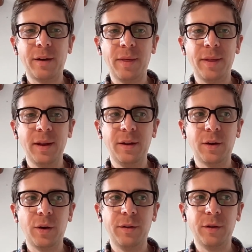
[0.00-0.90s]
I think,
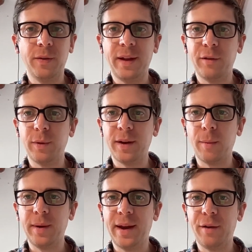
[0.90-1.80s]
certainly as we're
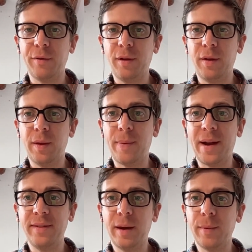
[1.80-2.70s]
coming out of the
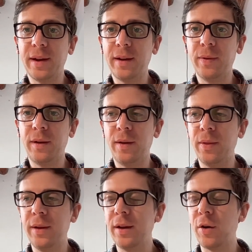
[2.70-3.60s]
pandemic and
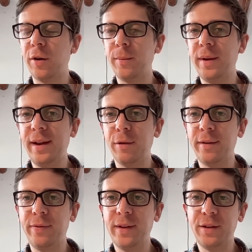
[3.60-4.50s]
the economy here
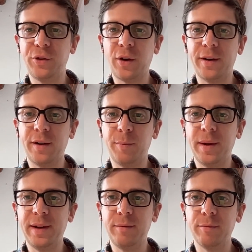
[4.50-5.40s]
in China has
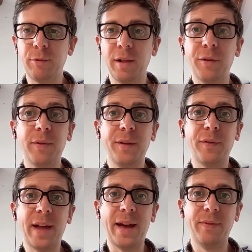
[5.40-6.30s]
been relatively
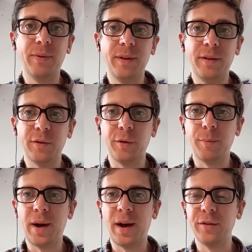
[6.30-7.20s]
flat this sort of
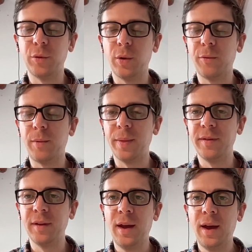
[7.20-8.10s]
past 12 months,